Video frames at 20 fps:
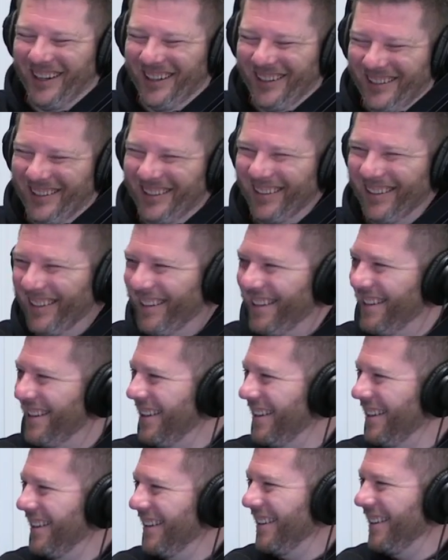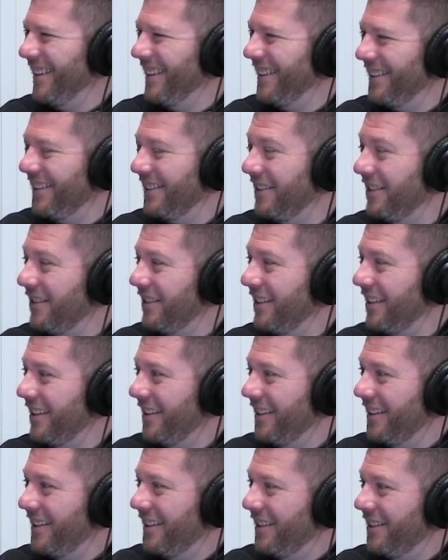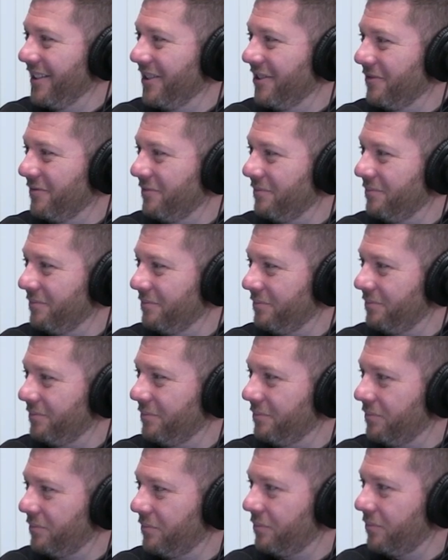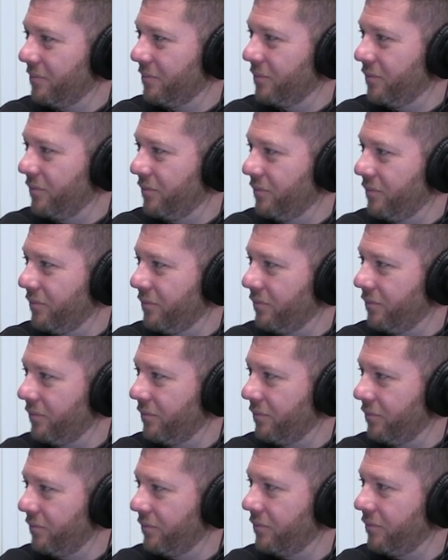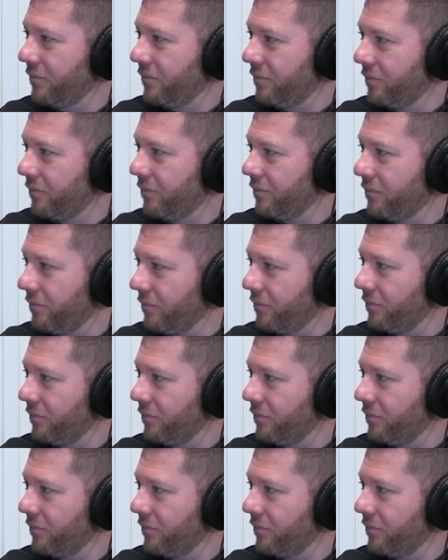No words are spoken by the person on screen.